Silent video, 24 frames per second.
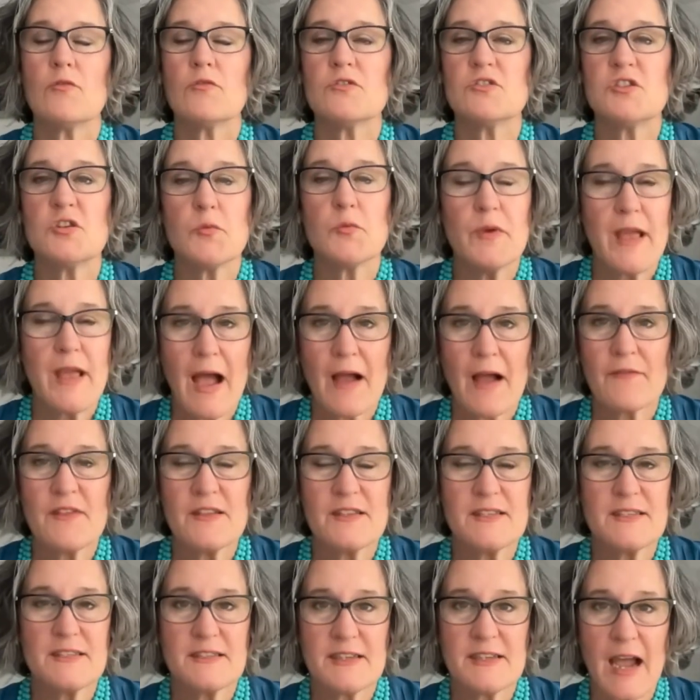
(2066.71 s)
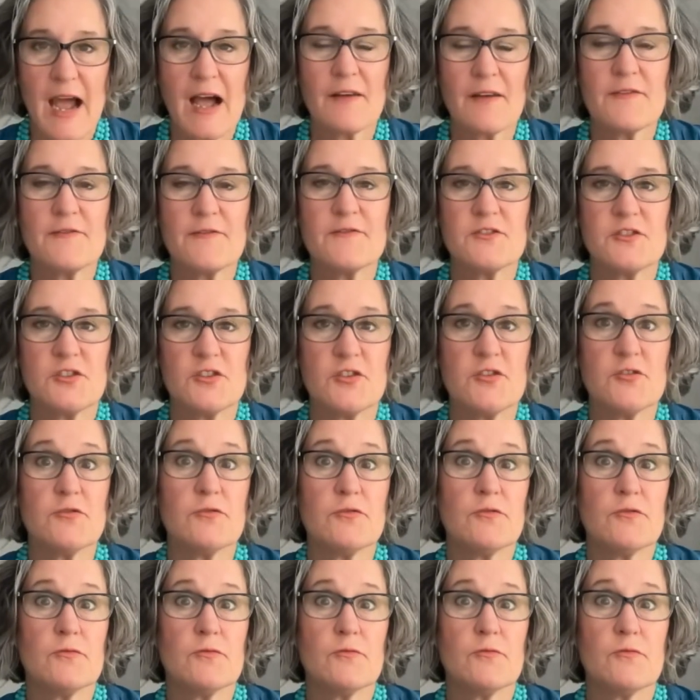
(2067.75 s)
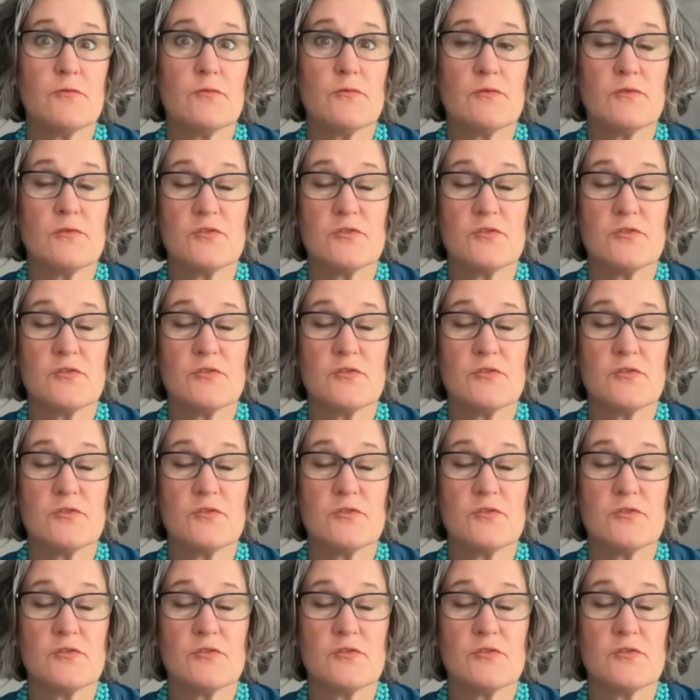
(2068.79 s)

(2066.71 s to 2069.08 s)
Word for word: do we have the staff to